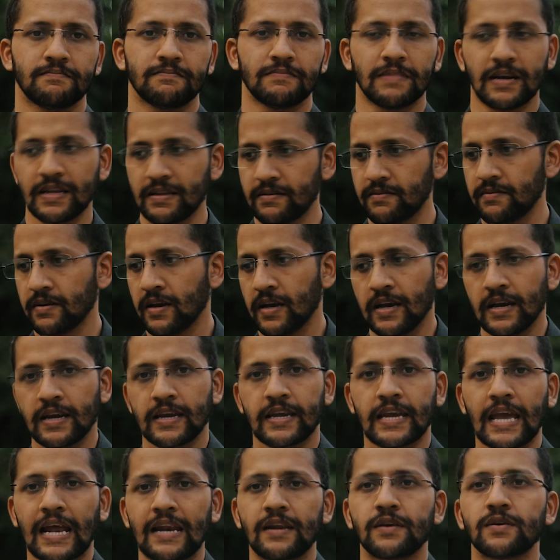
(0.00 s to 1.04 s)
And
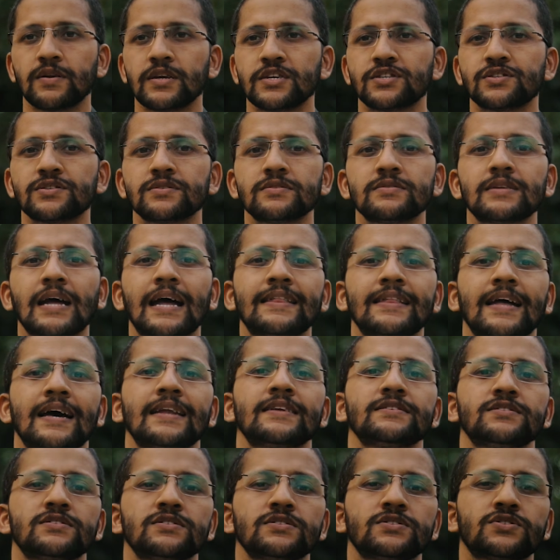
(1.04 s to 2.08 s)
calculation,
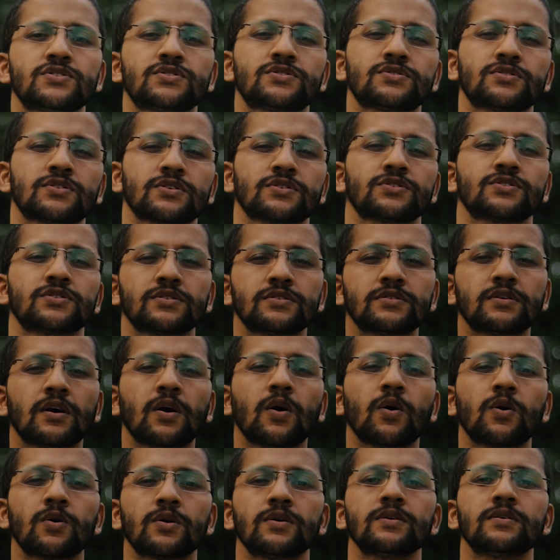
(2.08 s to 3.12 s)
analysis, structure,
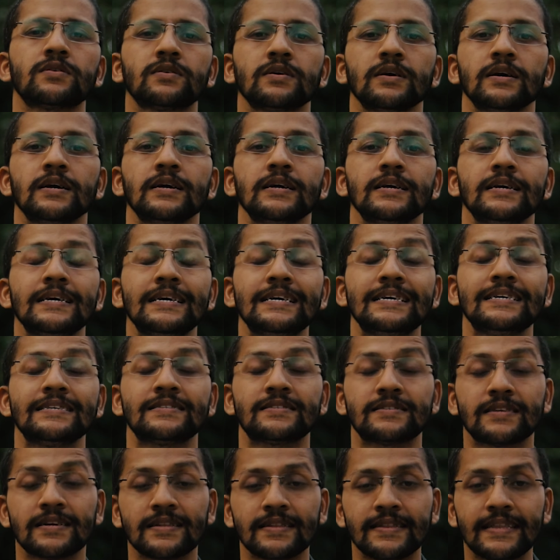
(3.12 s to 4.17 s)
order
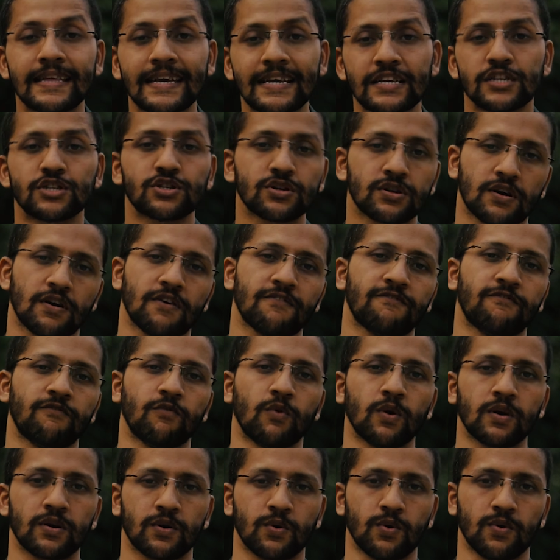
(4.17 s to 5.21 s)
is the nature of
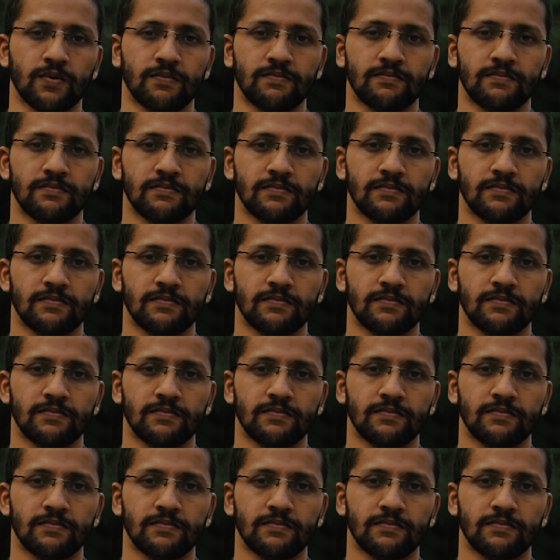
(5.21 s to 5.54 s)
Virgo.